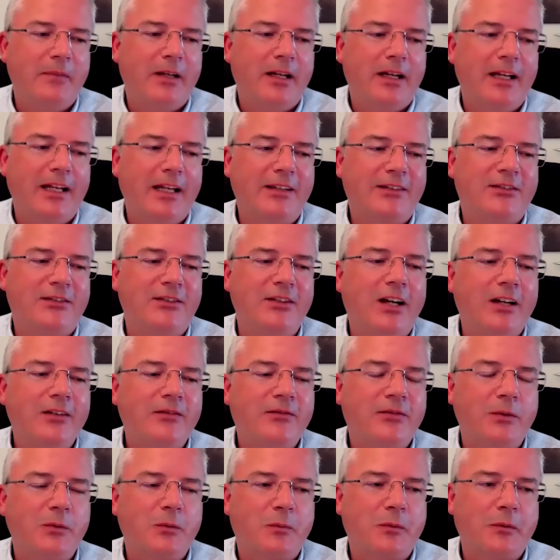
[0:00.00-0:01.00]
It's not
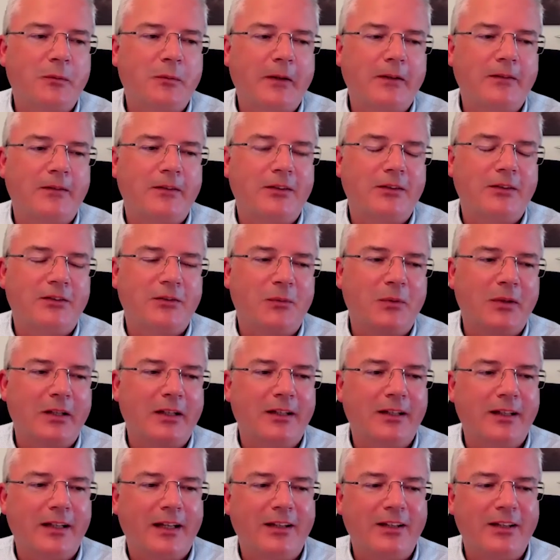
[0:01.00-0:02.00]
from the perspective, because I want
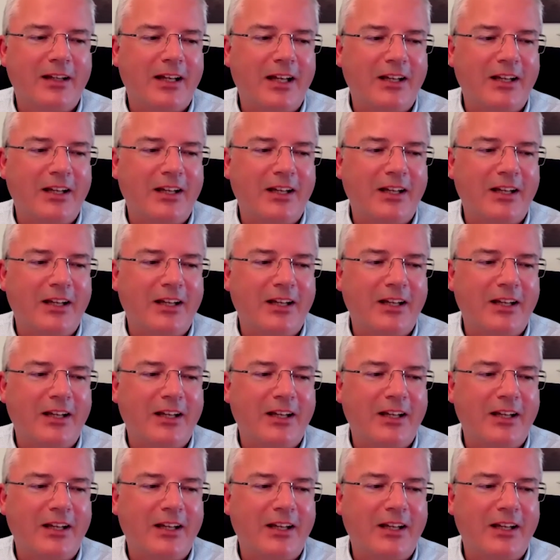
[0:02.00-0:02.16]
to